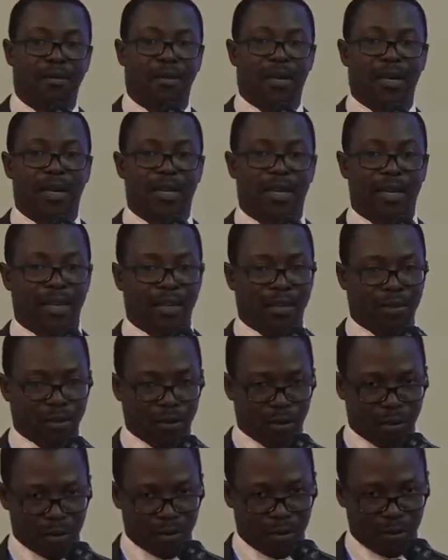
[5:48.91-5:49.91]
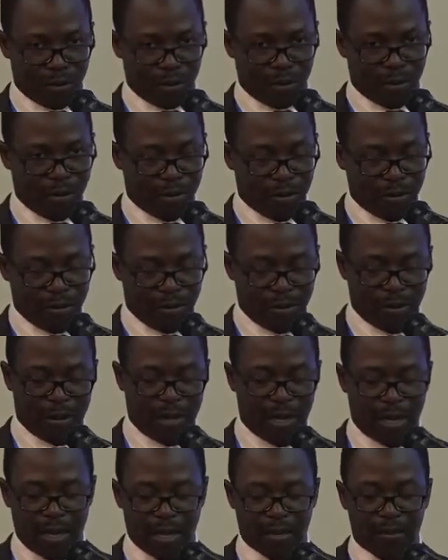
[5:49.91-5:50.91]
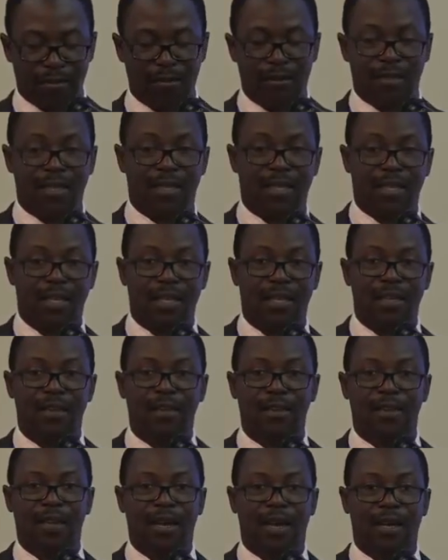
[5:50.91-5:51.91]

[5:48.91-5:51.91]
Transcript: But again, you also could see